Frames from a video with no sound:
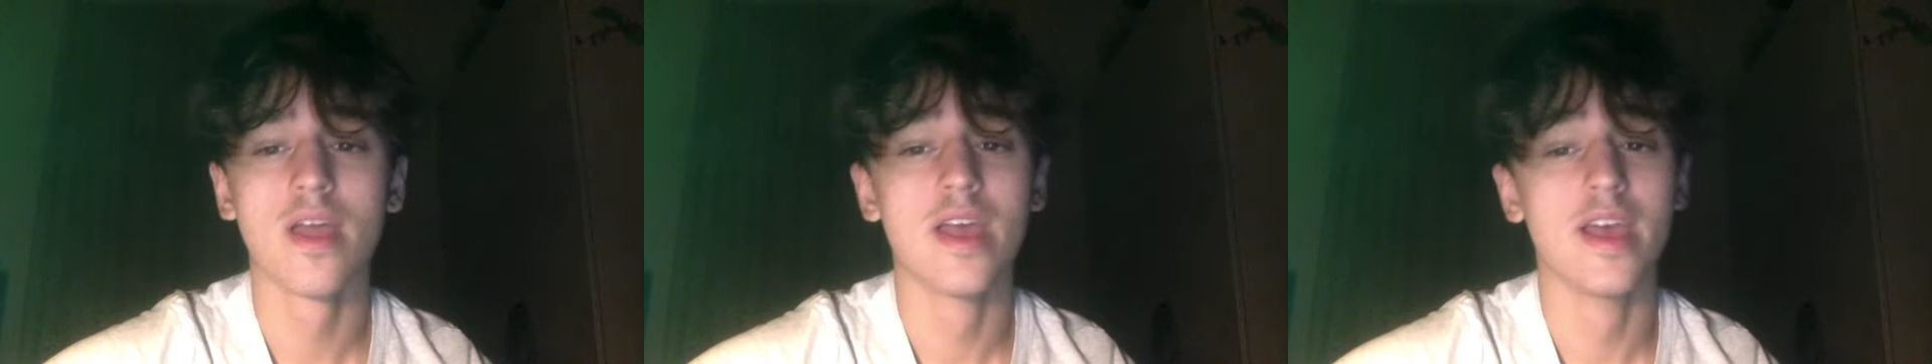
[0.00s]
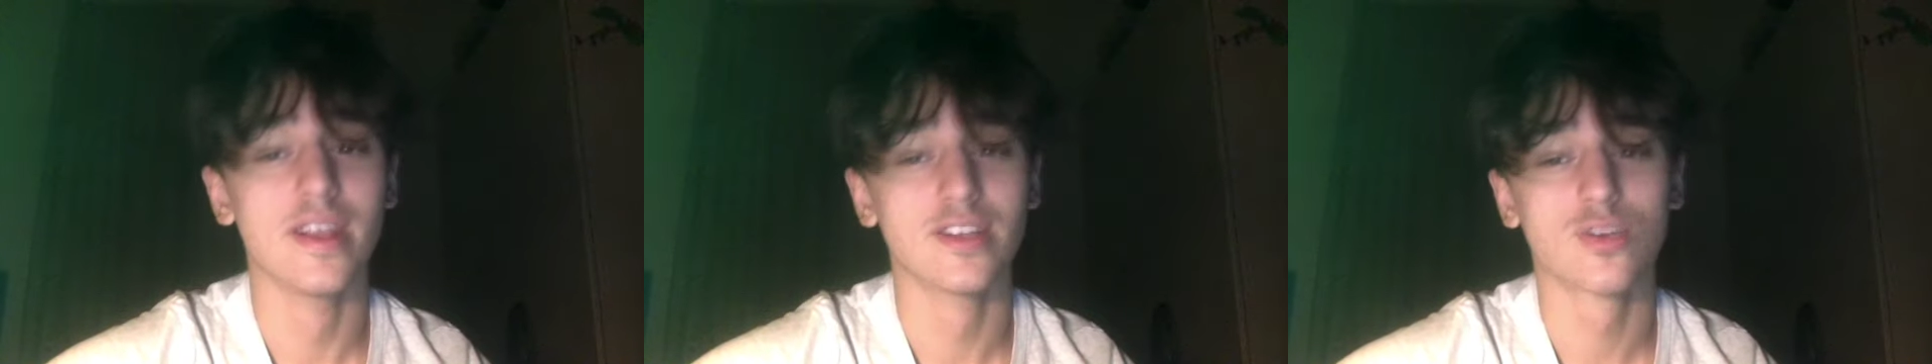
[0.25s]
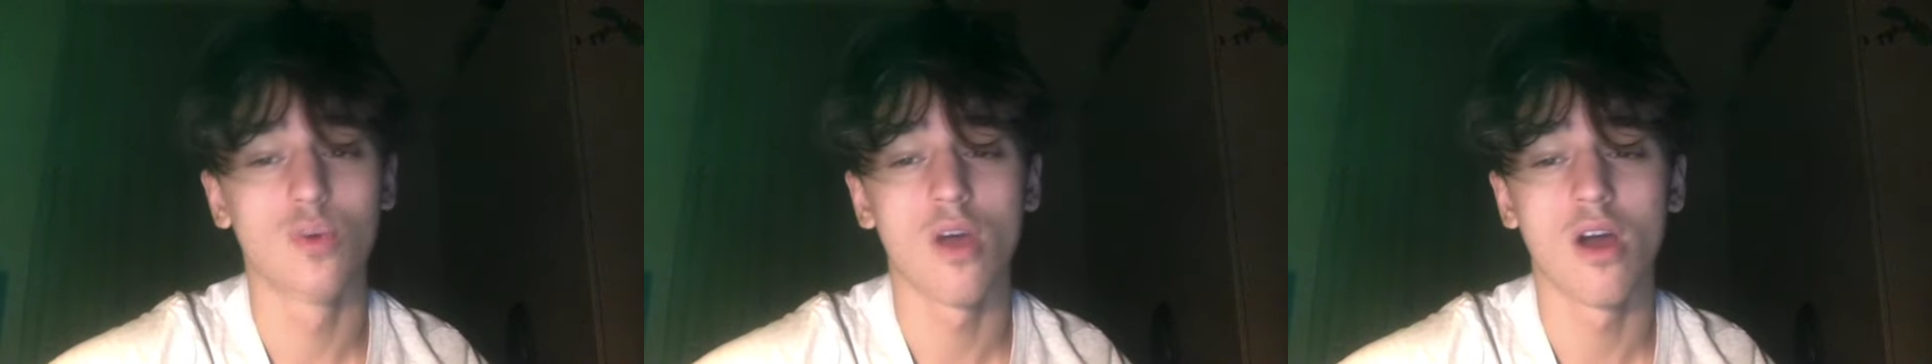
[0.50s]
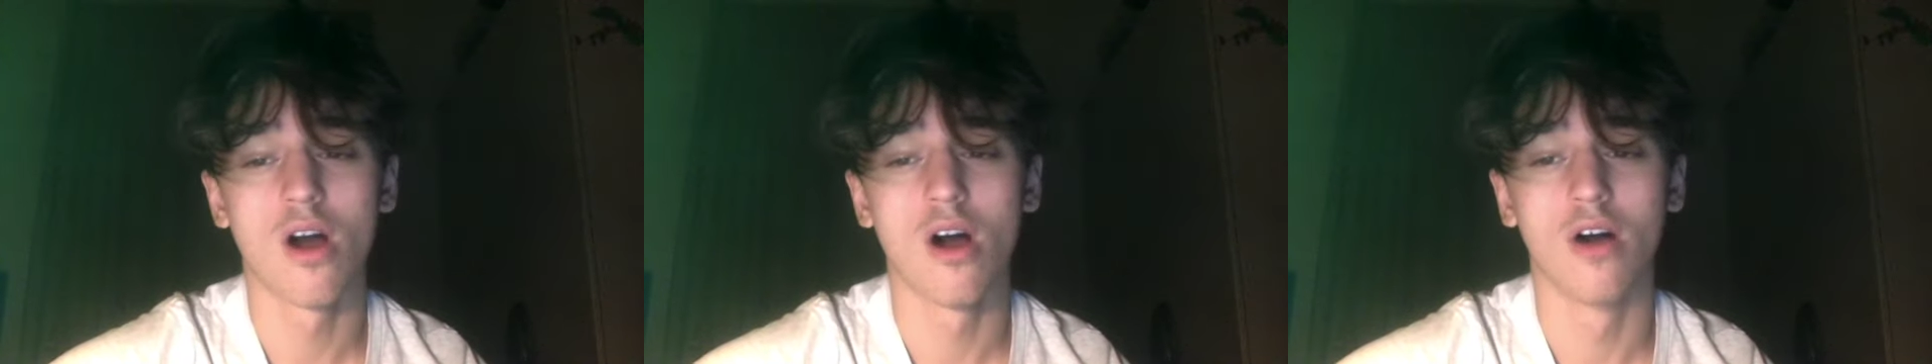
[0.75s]
It is quite
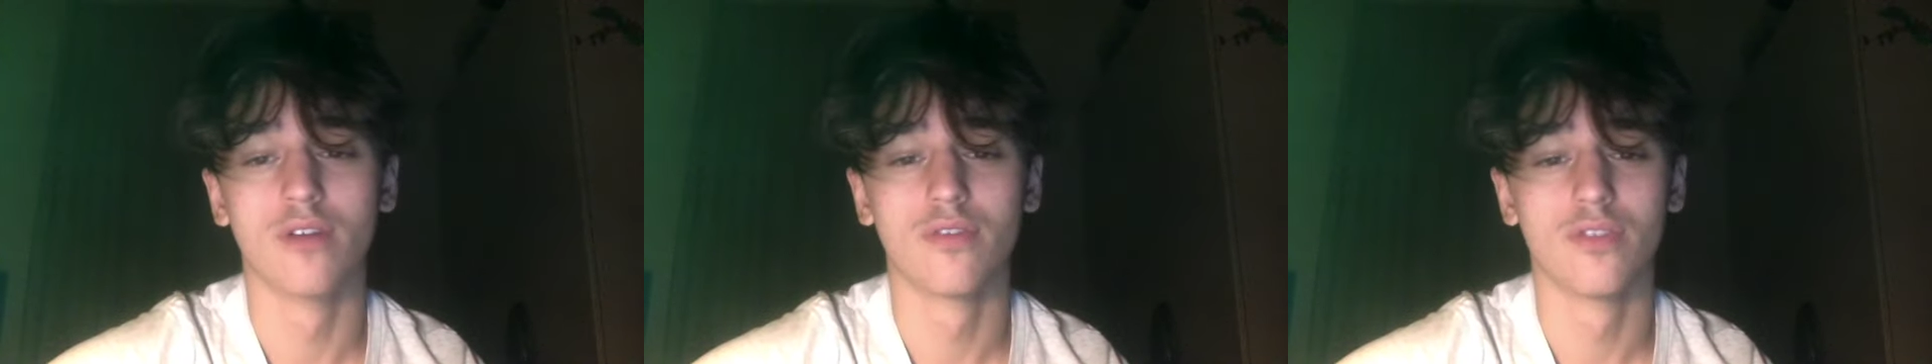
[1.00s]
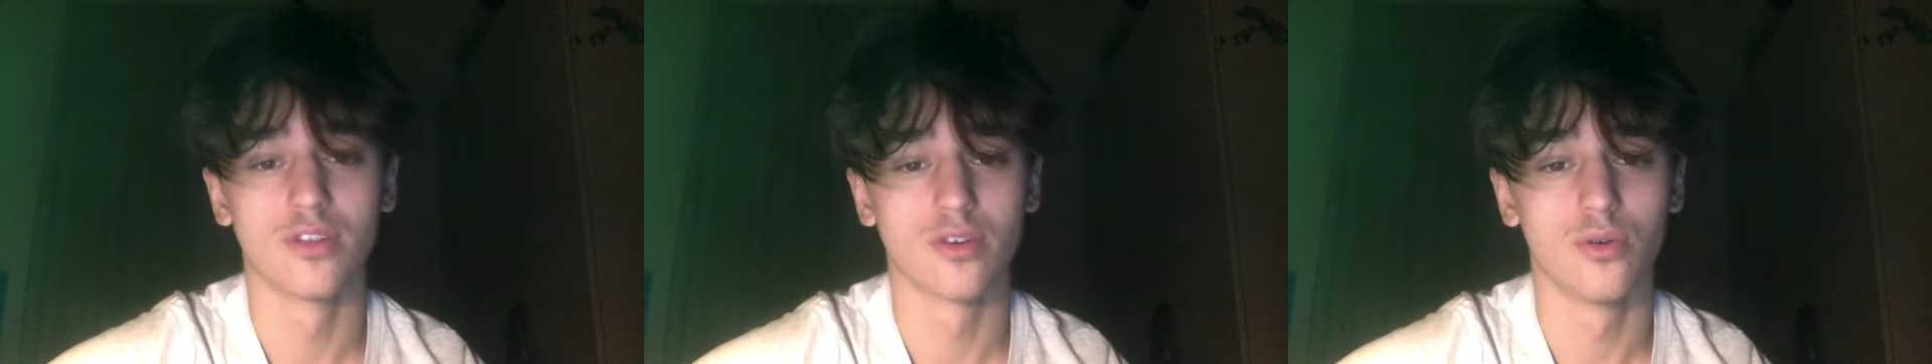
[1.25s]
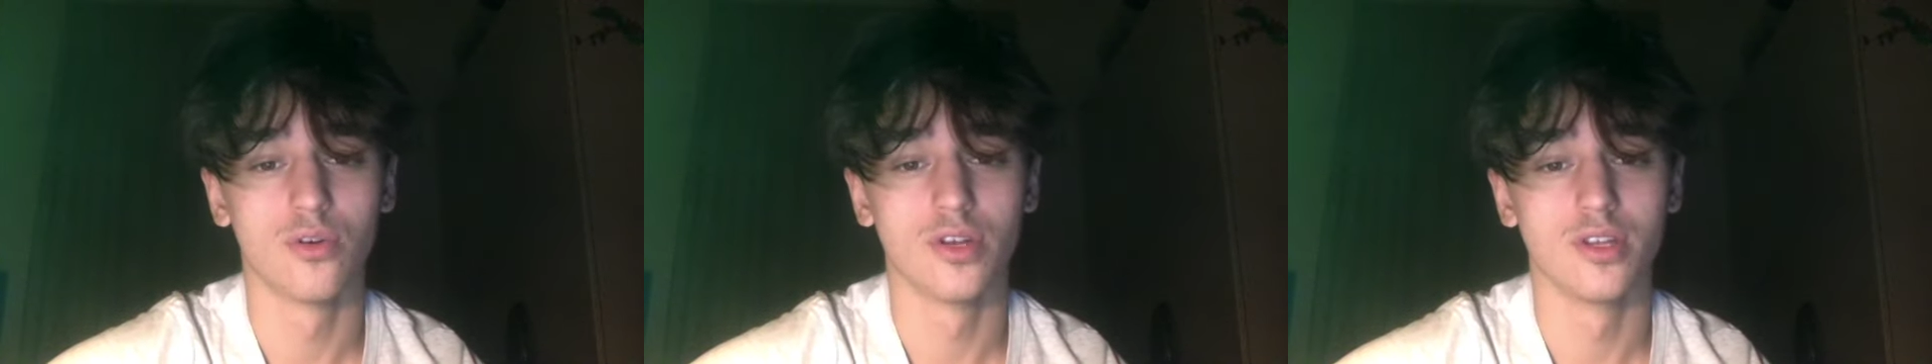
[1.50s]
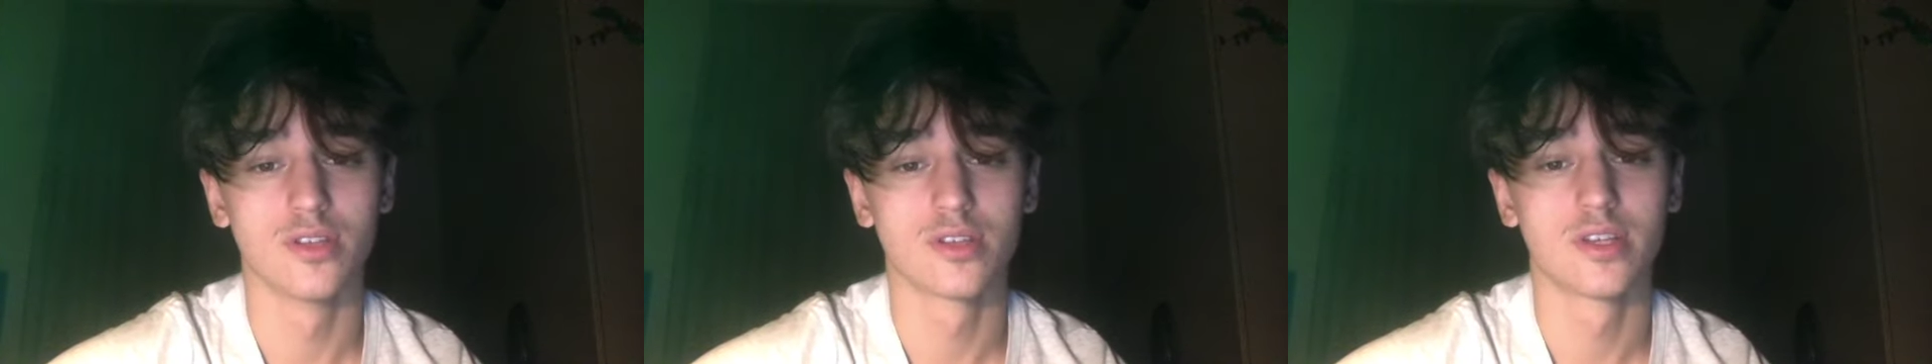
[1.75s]
hard for the
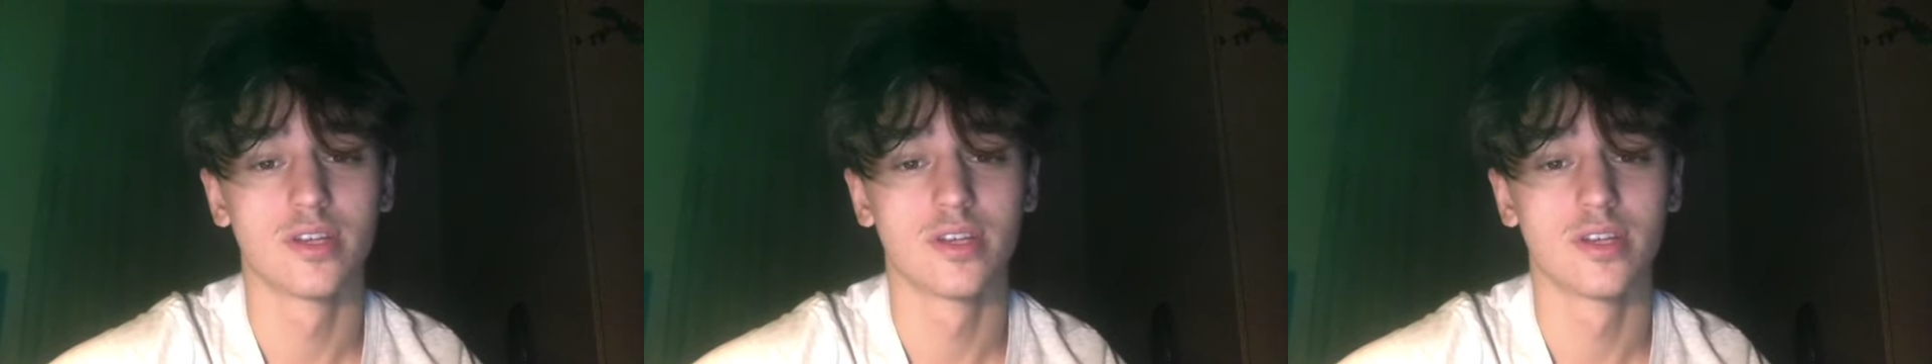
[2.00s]
audience to